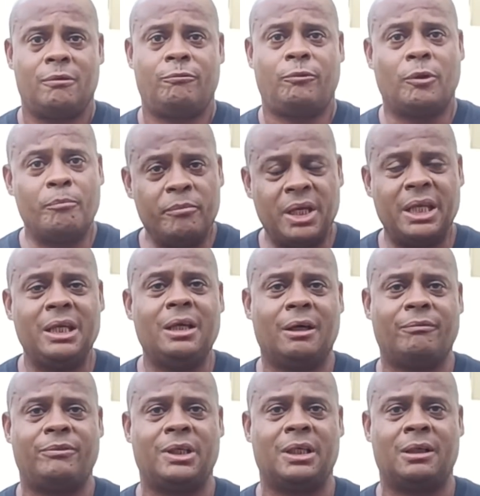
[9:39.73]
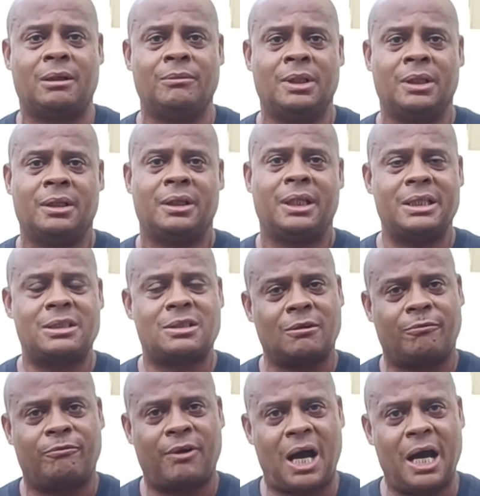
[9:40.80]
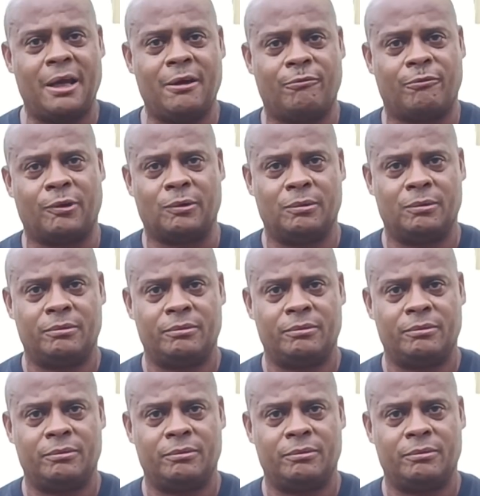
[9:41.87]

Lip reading: For many of them, it's survival.